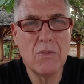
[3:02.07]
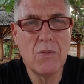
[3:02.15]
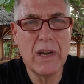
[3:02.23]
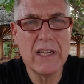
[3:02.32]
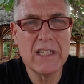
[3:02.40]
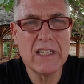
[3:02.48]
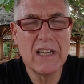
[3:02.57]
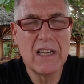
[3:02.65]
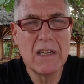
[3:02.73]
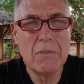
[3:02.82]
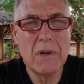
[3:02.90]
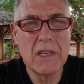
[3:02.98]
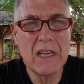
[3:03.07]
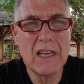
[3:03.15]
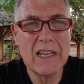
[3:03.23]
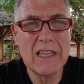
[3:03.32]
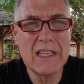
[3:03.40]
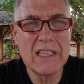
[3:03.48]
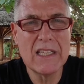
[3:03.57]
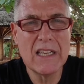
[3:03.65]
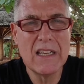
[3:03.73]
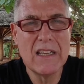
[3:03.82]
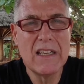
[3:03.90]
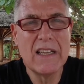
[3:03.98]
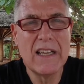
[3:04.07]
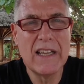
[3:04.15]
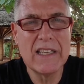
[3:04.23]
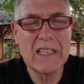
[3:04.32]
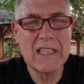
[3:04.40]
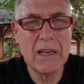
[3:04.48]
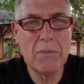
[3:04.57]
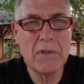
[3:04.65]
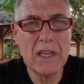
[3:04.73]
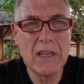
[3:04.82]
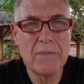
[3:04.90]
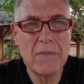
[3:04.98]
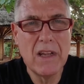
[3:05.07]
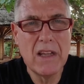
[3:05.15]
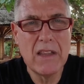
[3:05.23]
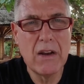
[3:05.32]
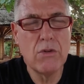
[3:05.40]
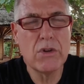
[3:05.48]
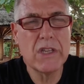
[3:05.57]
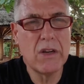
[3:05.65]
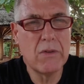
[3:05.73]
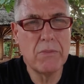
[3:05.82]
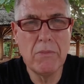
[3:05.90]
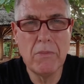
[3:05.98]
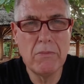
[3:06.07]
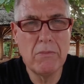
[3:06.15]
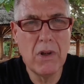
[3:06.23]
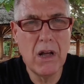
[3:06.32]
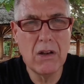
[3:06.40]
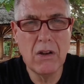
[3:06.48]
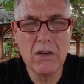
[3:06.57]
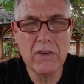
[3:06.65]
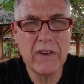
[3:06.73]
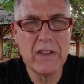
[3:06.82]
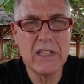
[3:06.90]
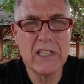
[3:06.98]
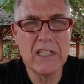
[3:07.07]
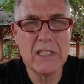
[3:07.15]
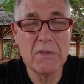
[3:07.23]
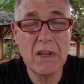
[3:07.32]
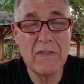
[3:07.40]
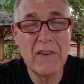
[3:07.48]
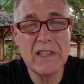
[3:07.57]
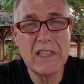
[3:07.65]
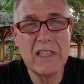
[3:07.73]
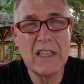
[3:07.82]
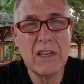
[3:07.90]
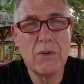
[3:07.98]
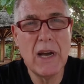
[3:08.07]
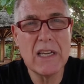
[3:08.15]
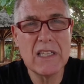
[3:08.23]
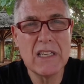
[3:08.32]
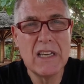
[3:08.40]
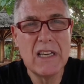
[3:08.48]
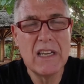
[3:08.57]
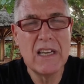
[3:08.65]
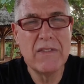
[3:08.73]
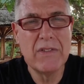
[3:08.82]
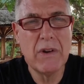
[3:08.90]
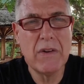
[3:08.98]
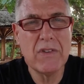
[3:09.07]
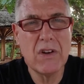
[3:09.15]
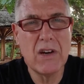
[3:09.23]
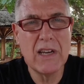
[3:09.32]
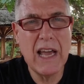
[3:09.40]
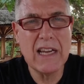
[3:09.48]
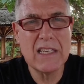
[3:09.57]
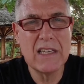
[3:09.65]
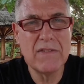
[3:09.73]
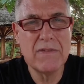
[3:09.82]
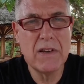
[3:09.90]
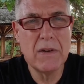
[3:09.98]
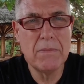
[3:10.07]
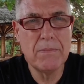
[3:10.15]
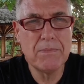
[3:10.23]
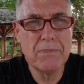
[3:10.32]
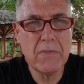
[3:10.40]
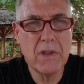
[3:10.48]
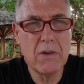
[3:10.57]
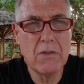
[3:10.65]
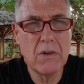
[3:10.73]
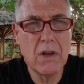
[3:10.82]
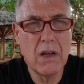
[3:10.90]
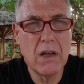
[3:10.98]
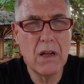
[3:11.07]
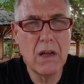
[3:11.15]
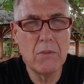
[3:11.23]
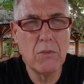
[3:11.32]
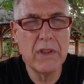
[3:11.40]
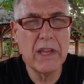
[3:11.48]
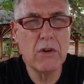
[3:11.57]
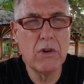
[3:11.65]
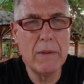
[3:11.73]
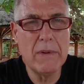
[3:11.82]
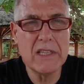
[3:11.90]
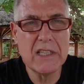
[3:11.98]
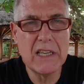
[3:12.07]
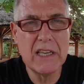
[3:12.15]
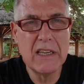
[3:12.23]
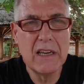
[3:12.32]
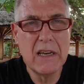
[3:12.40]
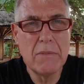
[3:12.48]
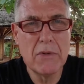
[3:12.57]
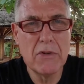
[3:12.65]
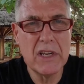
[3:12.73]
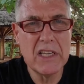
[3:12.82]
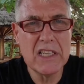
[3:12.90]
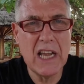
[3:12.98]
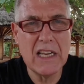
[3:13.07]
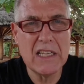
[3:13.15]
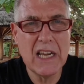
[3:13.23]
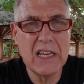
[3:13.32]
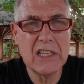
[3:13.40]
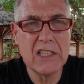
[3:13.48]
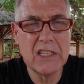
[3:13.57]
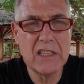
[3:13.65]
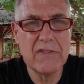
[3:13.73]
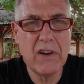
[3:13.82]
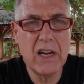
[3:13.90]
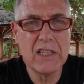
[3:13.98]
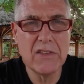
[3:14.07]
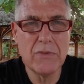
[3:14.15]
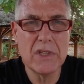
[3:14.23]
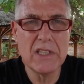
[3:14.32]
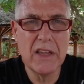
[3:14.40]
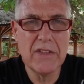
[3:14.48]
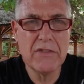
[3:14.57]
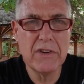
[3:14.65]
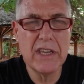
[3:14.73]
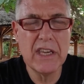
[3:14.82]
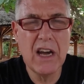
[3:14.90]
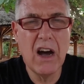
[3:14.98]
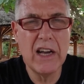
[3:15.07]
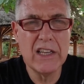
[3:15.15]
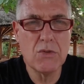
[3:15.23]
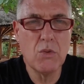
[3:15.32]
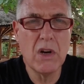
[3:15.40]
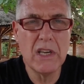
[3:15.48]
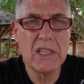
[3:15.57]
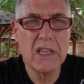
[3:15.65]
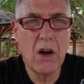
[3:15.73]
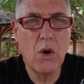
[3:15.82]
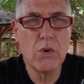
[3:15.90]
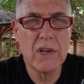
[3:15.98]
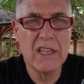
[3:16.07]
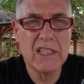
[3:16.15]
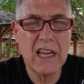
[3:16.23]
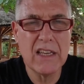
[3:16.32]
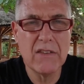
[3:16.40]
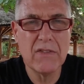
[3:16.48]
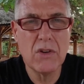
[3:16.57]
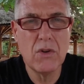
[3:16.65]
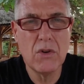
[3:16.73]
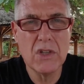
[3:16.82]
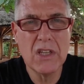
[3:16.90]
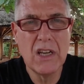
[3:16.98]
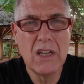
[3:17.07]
waste, but at least it's something. There are also a lot of other systems now. In fact, in the US, if you haven't got an active what they call MSD, marine sanitation device, of which there are three kinds. One is a holding tank, of course,